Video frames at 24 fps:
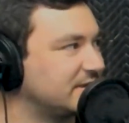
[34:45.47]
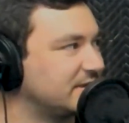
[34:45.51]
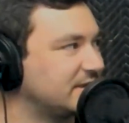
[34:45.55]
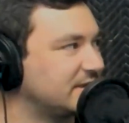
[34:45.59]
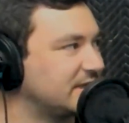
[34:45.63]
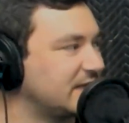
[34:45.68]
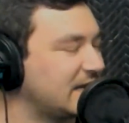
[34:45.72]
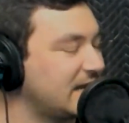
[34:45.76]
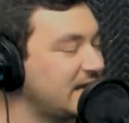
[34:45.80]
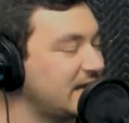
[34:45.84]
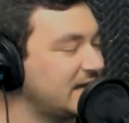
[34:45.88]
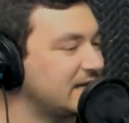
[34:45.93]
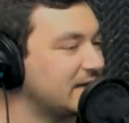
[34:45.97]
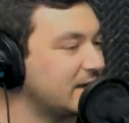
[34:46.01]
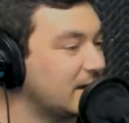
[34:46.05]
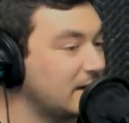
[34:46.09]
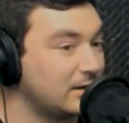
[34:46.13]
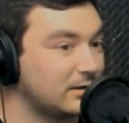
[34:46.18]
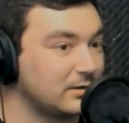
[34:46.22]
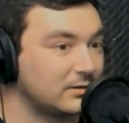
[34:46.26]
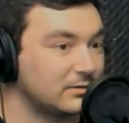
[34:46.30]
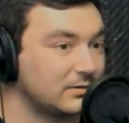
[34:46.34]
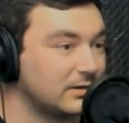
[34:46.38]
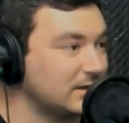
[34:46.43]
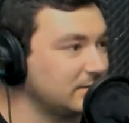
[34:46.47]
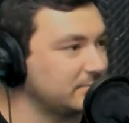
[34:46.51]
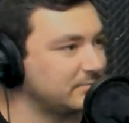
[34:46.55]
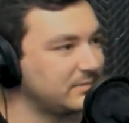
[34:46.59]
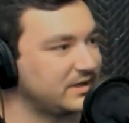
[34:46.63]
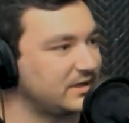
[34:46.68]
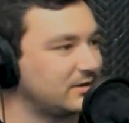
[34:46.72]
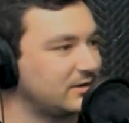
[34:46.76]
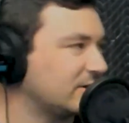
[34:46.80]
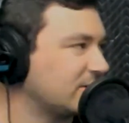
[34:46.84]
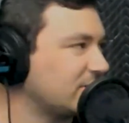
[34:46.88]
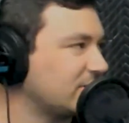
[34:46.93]
Hey, oh, I
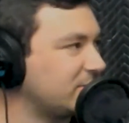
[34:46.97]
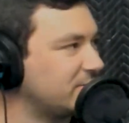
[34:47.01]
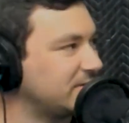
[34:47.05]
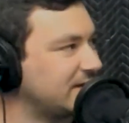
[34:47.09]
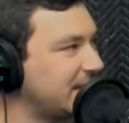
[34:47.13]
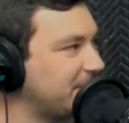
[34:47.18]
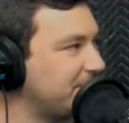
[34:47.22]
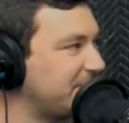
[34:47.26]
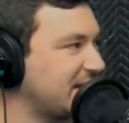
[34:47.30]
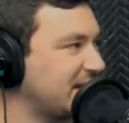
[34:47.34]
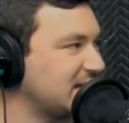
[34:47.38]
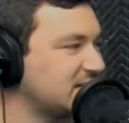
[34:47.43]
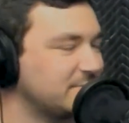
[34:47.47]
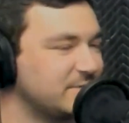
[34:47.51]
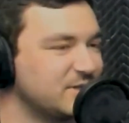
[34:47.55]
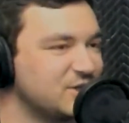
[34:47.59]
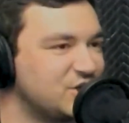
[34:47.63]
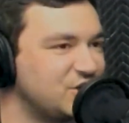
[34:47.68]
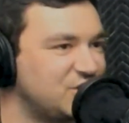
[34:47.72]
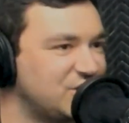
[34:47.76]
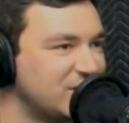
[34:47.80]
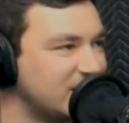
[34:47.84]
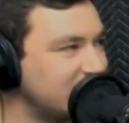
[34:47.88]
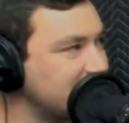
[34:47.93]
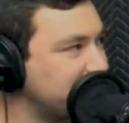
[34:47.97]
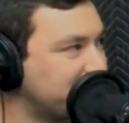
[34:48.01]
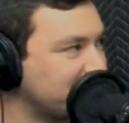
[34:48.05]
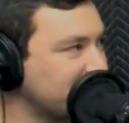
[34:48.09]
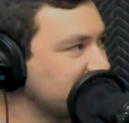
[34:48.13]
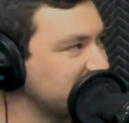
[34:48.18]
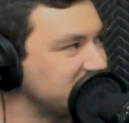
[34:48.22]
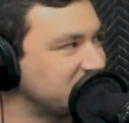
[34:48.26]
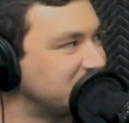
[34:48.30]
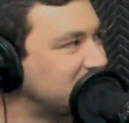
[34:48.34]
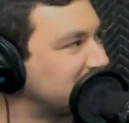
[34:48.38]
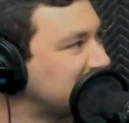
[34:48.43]
better go get back to my shitty
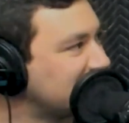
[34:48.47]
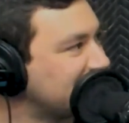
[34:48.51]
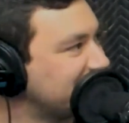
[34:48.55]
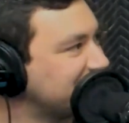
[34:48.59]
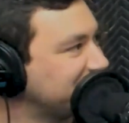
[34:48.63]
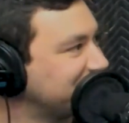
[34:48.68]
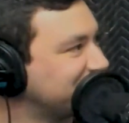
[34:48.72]
personal life."